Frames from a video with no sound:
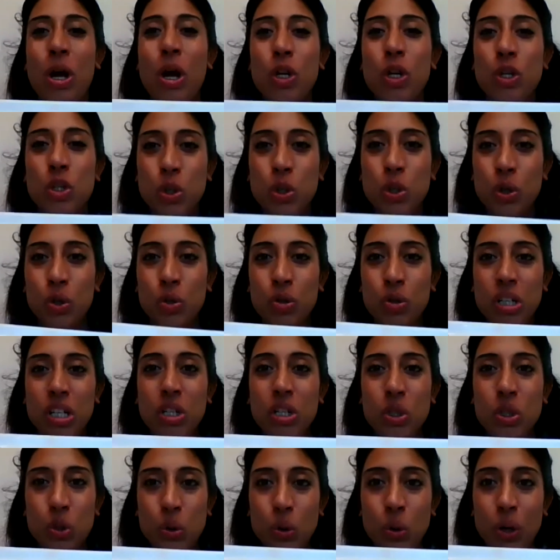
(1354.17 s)
Children
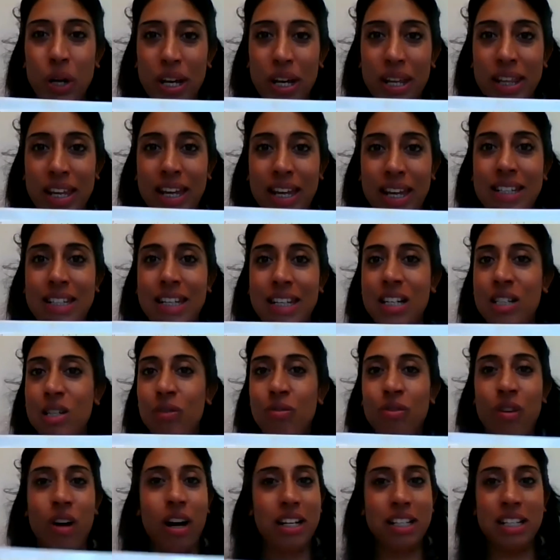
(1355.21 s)
enjoy this as the
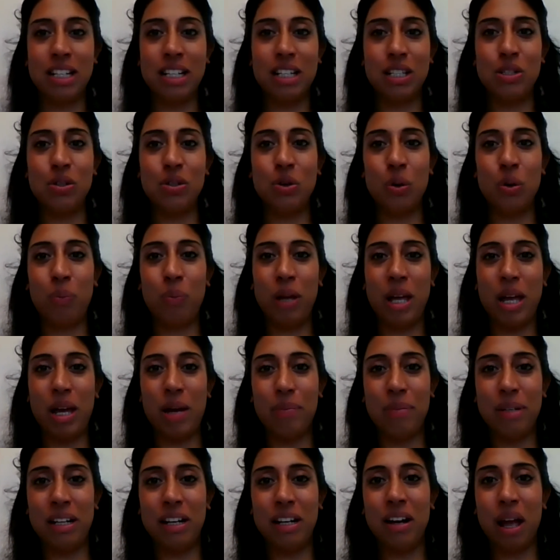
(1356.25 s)
writing is not
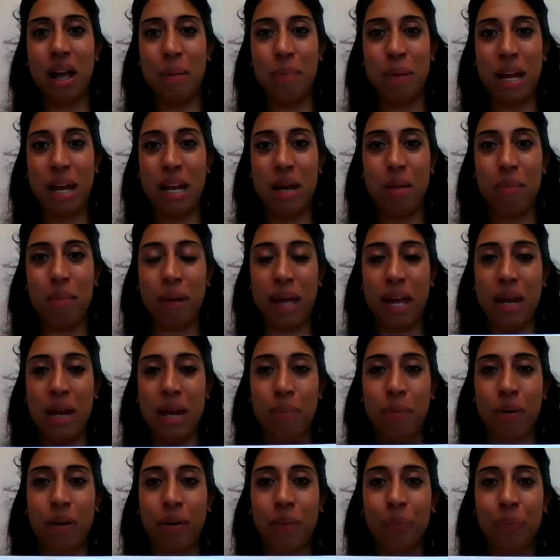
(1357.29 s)
permanent like pen and
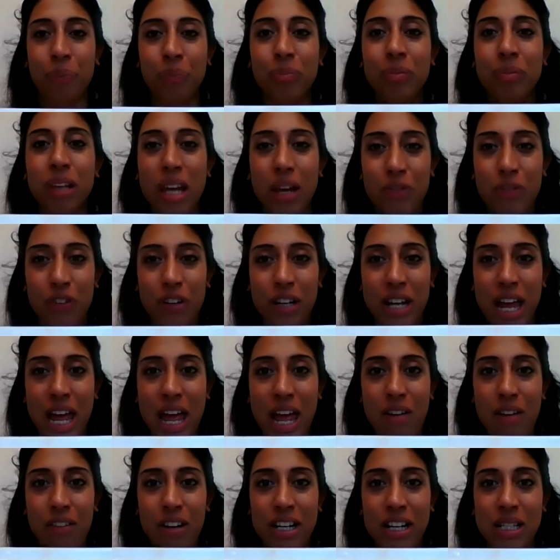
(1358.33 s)
paper. If an
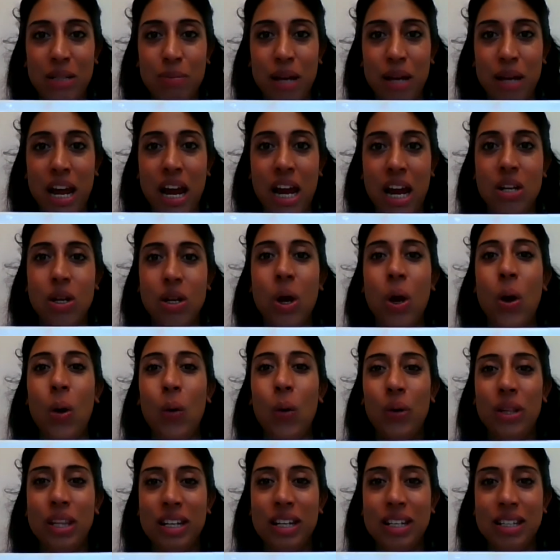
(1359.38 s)
error is made,
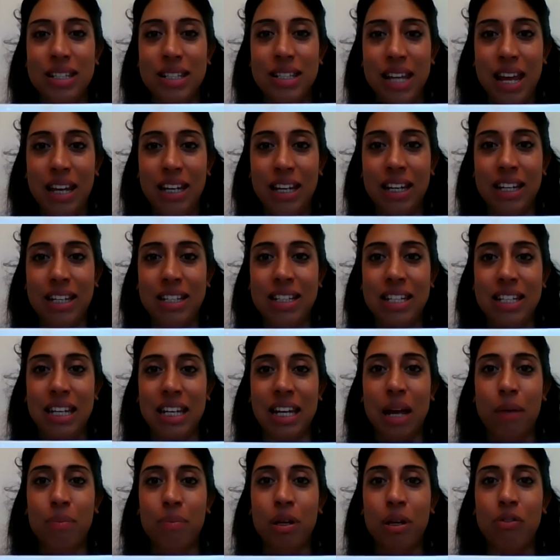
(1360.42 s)
within seconds it
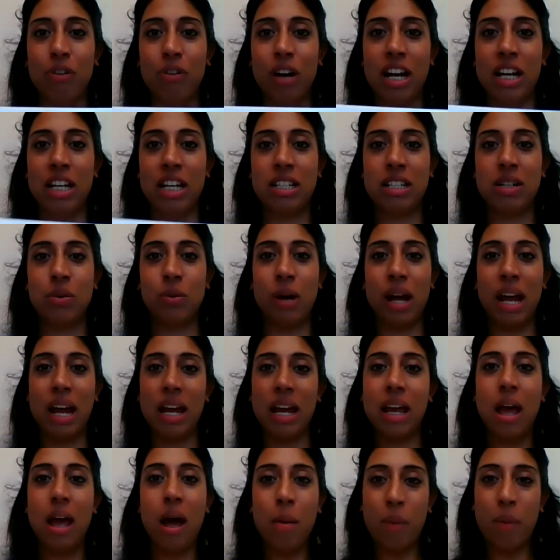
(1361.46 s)
can be raised
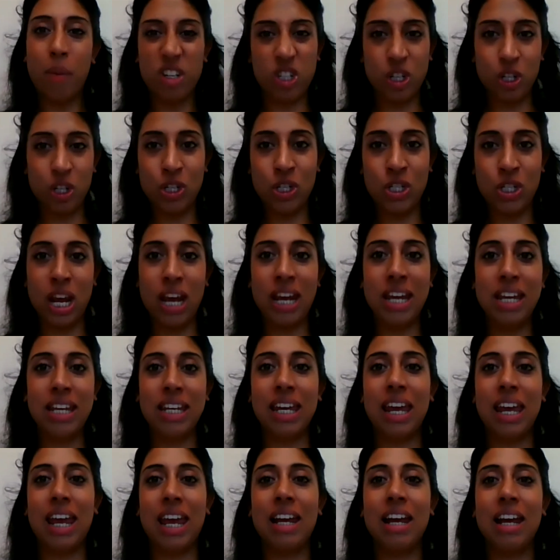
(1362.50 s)
away by just
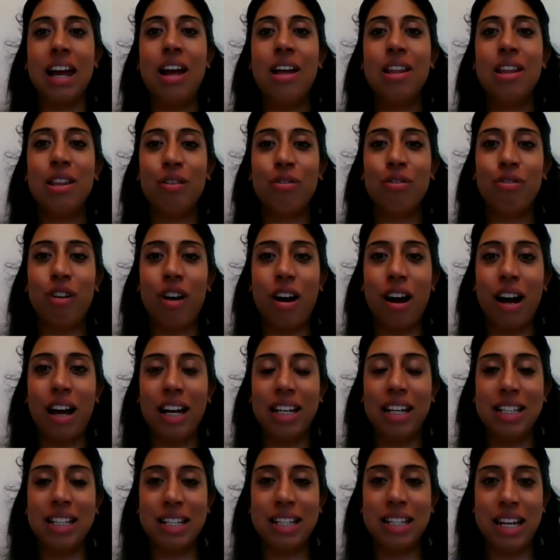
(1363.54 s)
shaking the
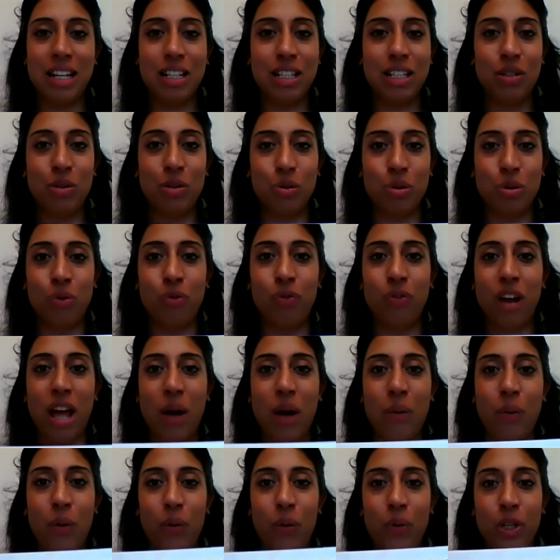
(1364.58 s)
rice, lentils or
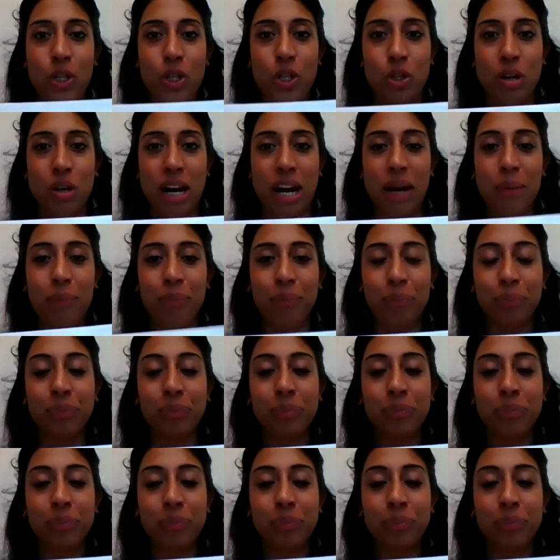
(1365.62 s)
flour on the tray.